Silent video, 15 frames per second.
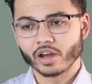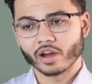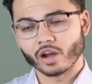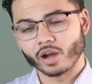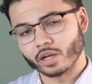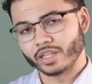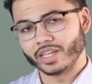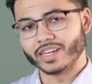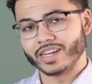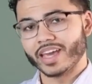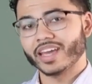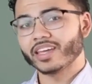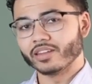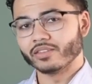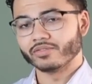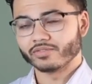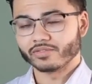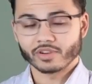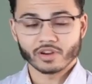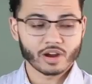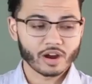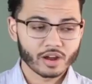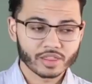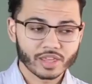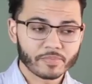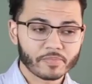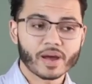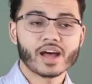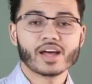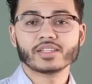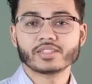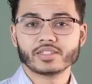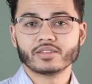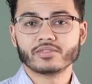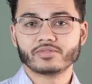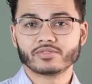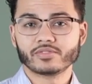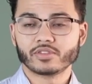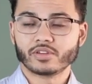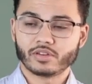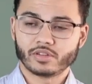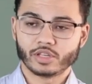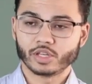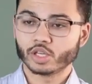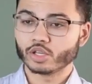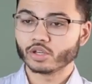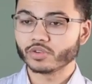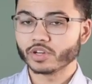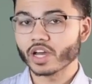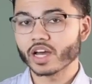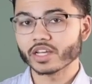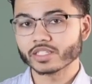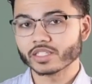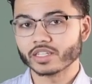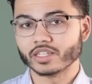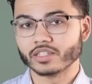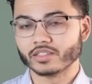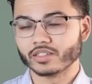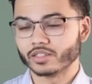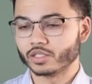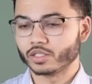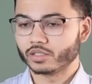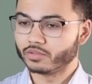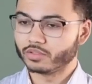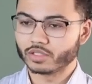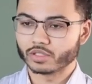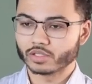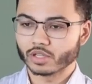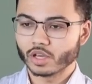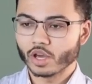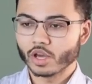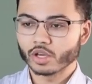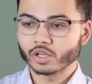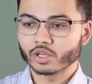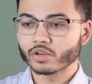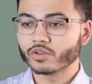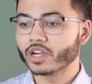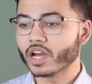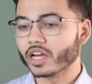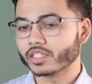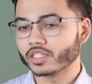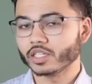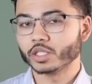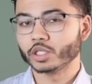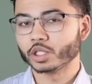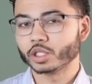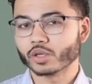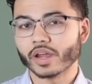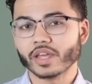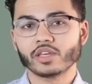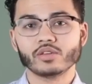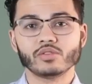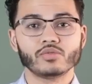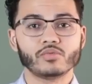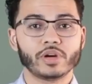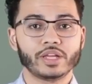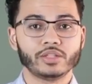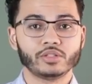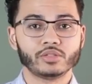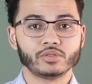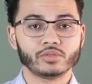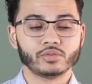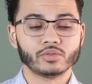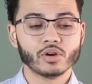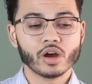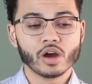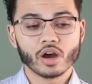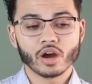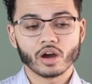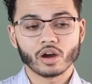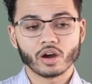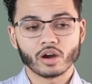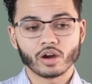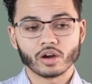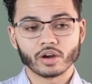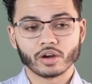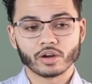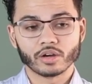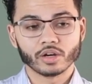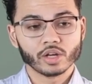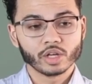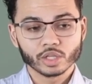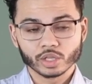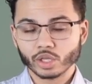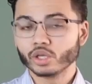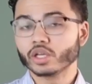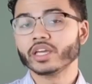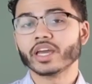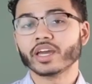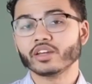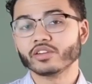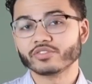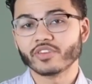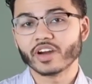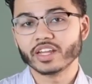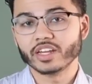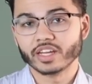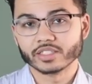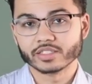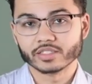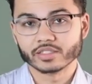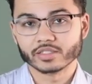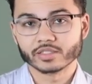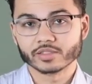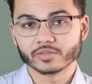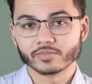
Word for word: Are they negative? Are they positive? Are they curiosity? Does, does curiosity strike you when you are looking at your finances?